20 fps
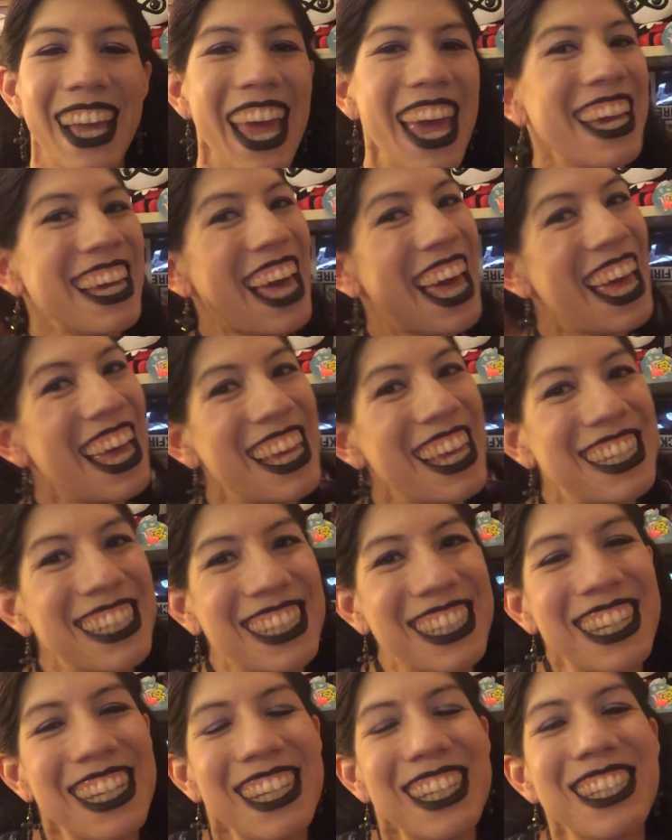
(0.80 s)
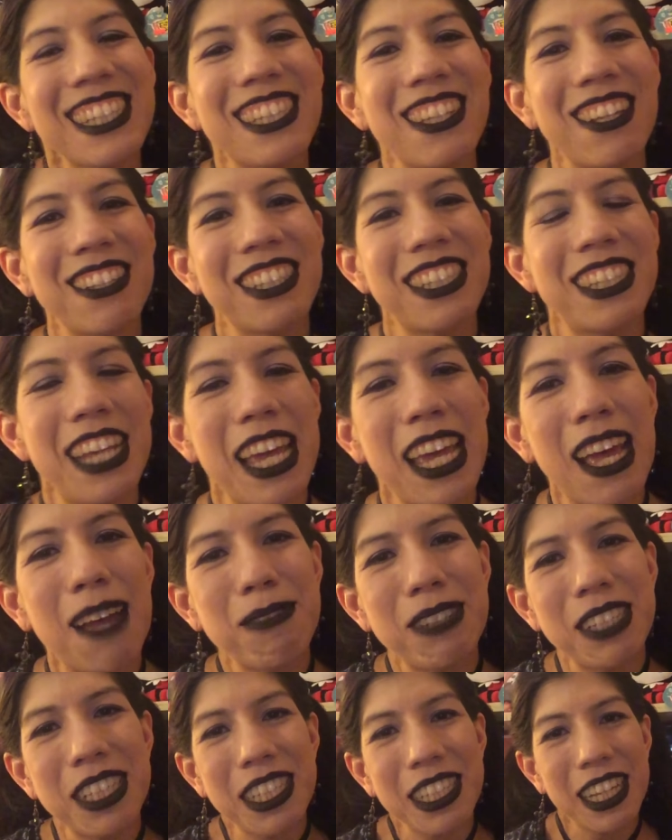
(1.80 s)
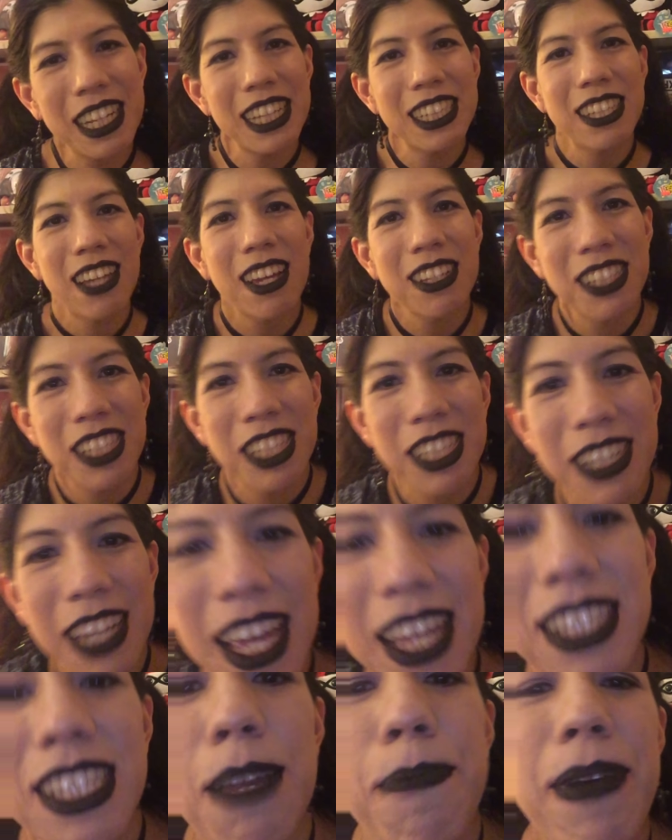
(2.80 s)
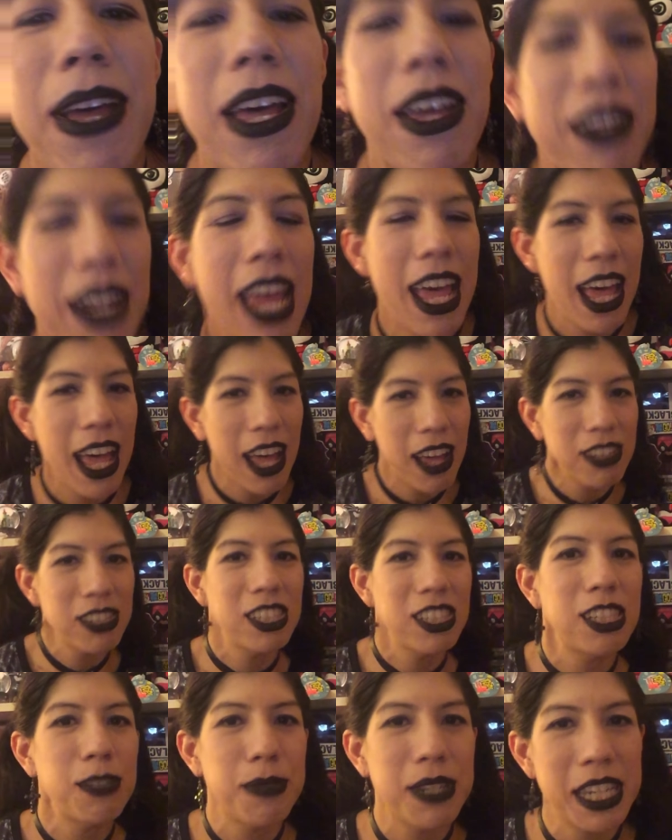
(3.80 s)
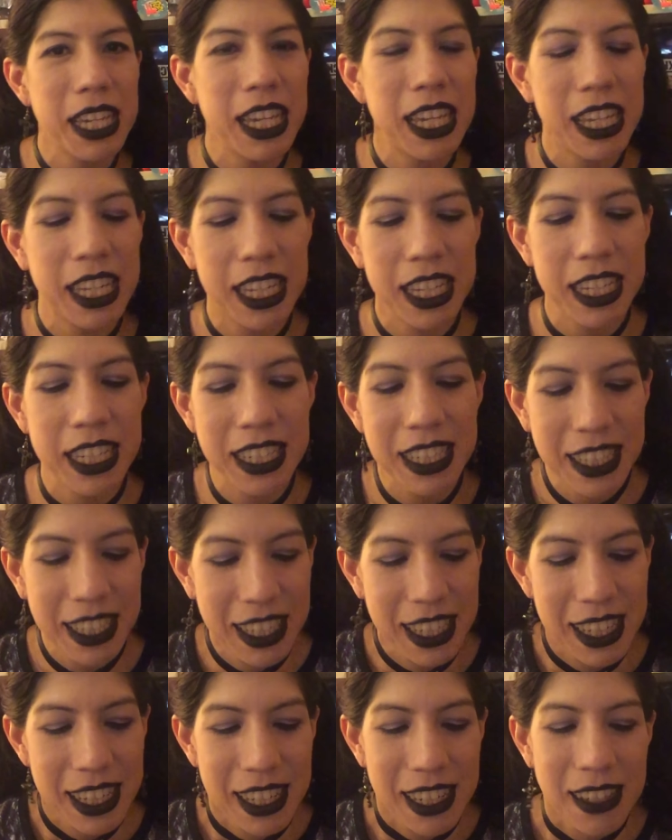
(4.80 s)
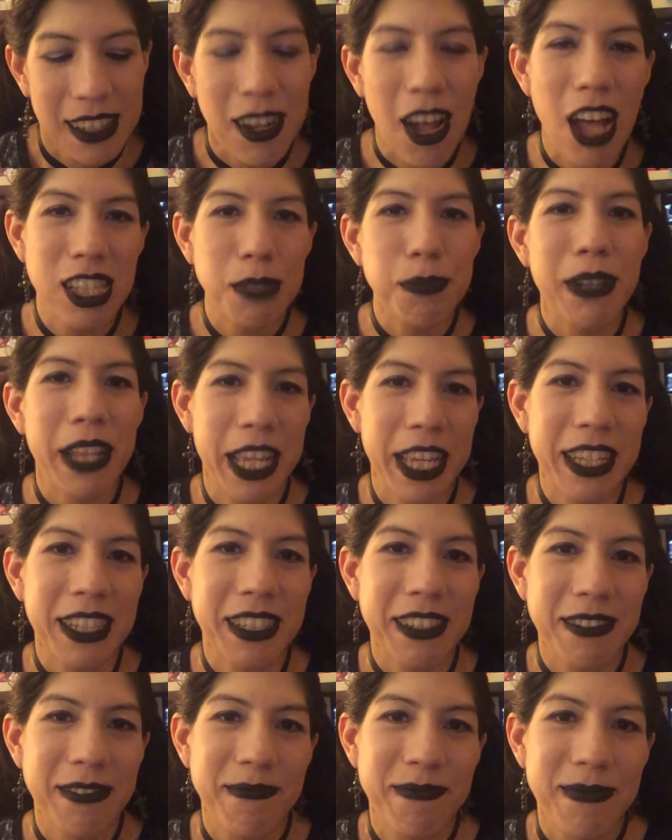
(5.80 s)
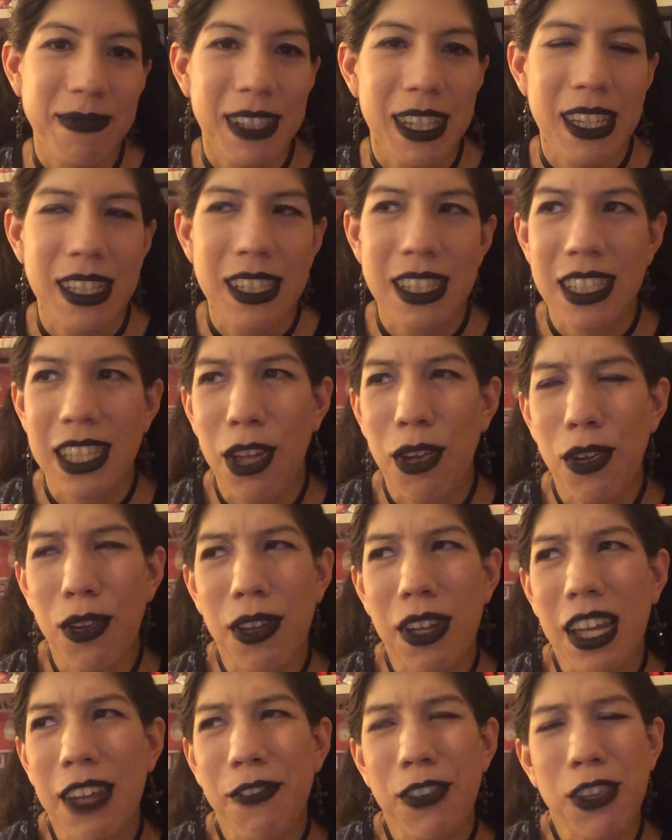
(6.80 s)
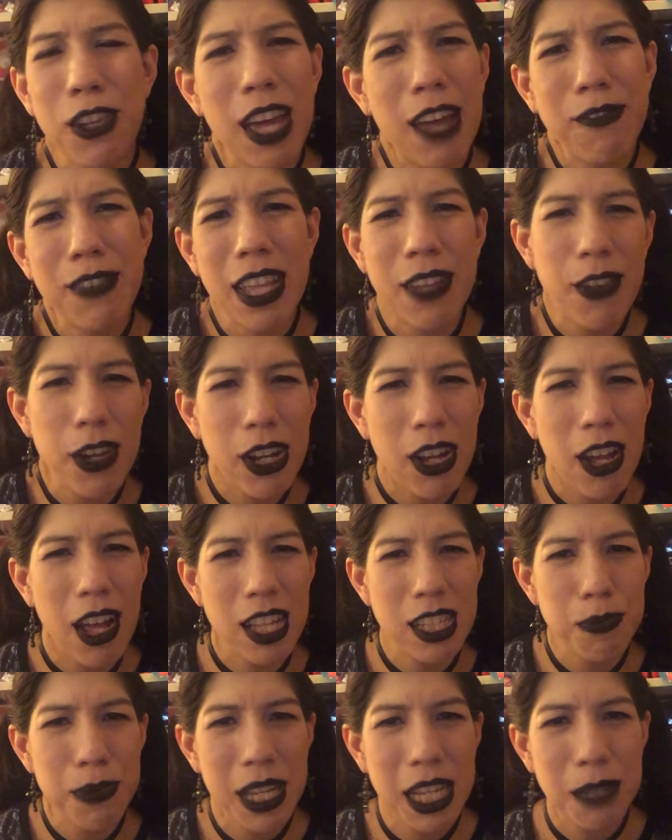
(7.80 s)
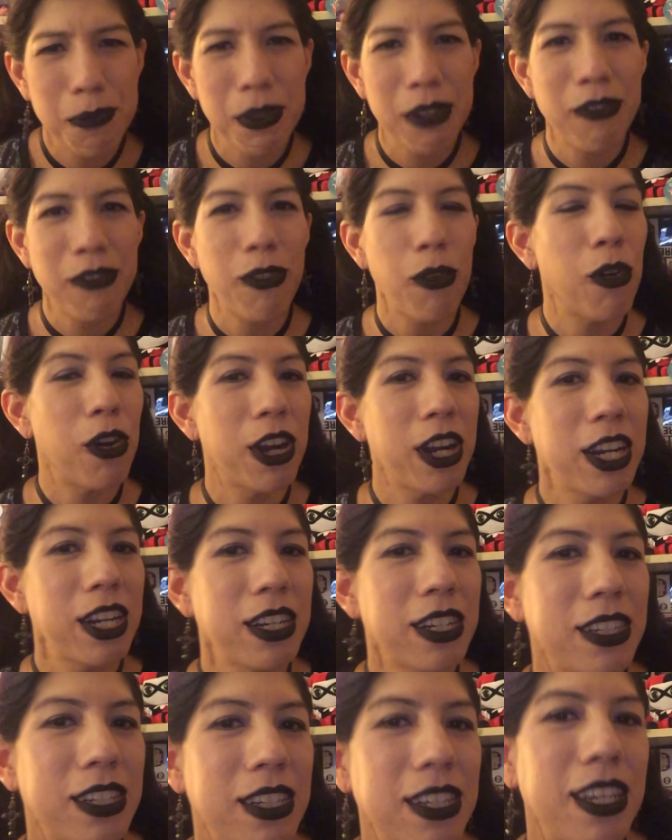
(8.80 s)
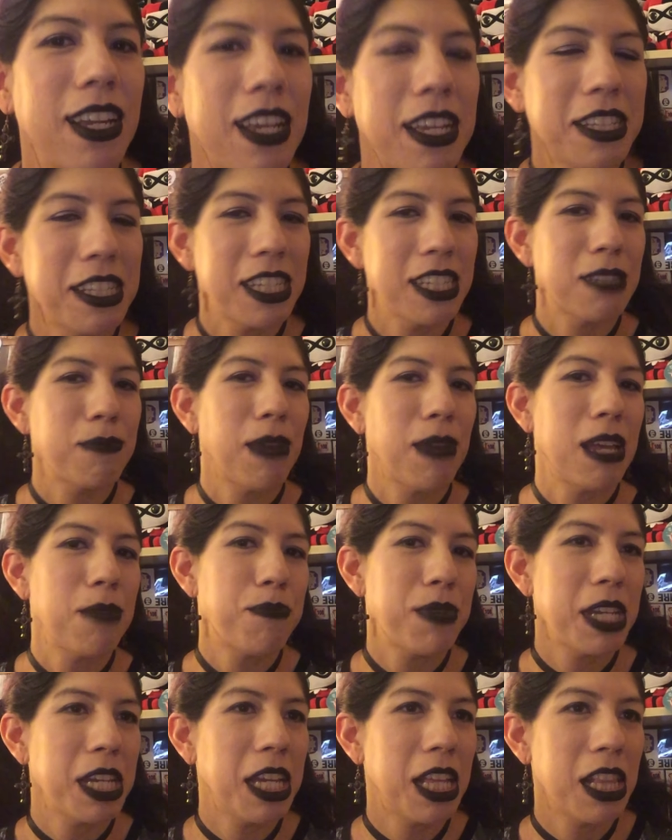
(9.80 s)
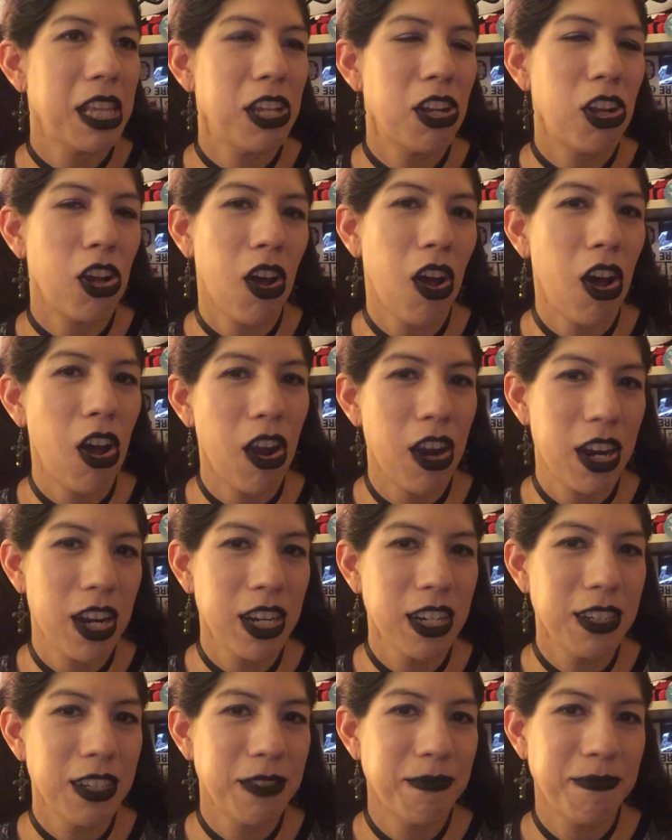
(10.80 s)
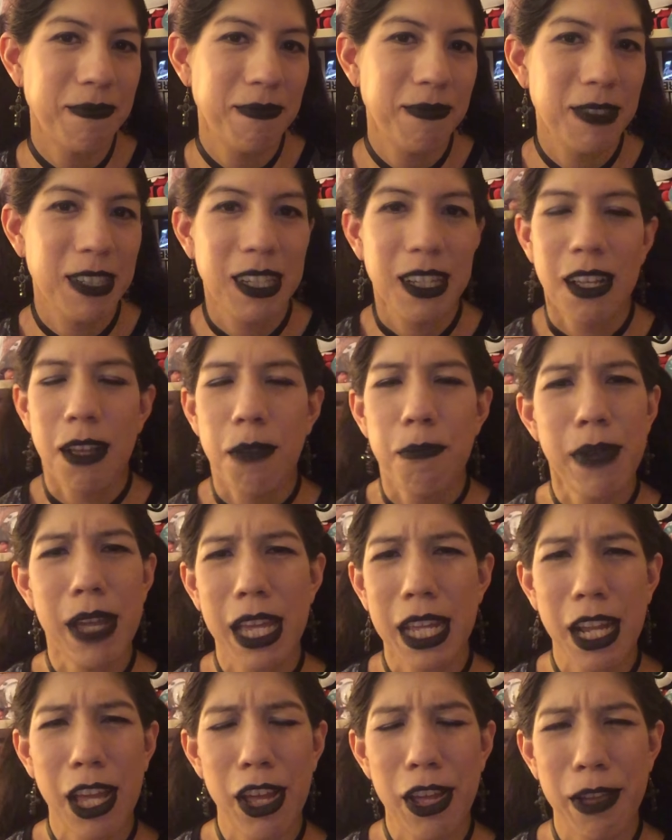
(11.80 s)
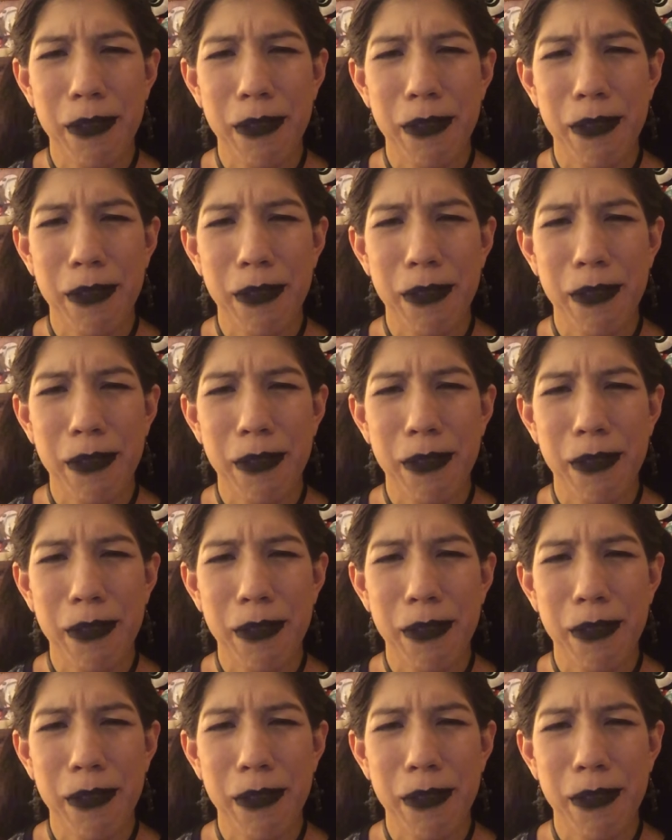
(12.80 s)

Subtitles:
Hey guys, so today I'm just gonna talk to you guys about how to begin cosplaying. So if you have never cosplayed before, this might be a little hard, but